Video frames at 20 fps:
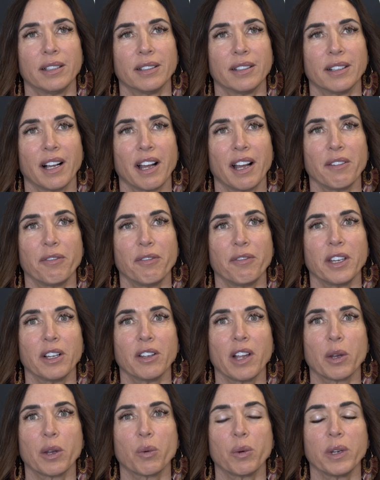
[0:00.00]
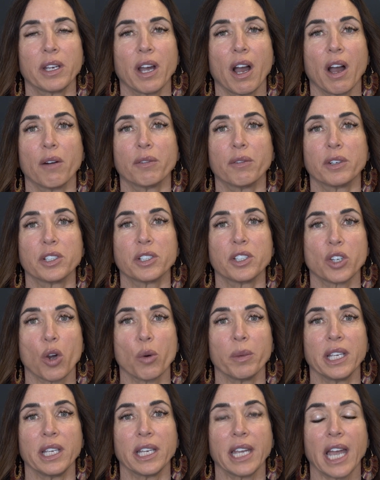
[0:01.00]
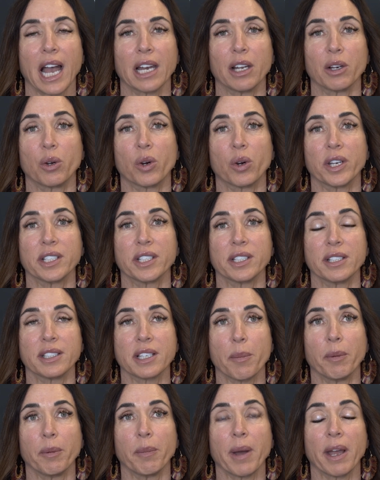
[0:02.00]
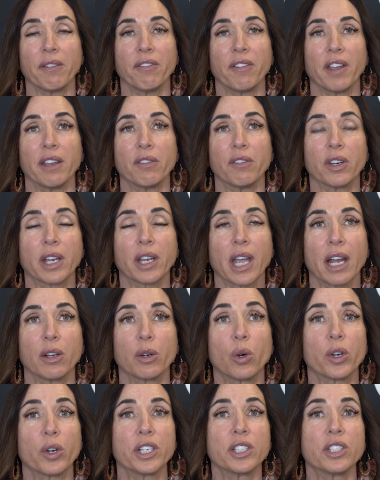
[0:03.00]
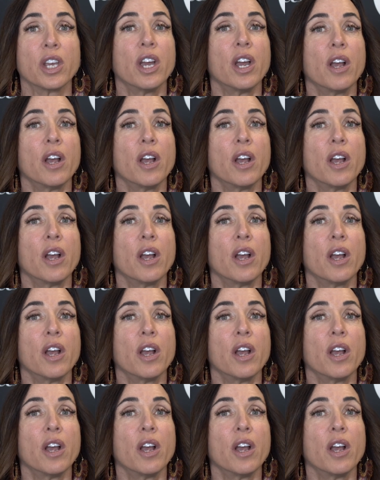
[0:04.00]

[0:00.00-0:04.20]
I feel like we covered so many categories and some of my favorite categories.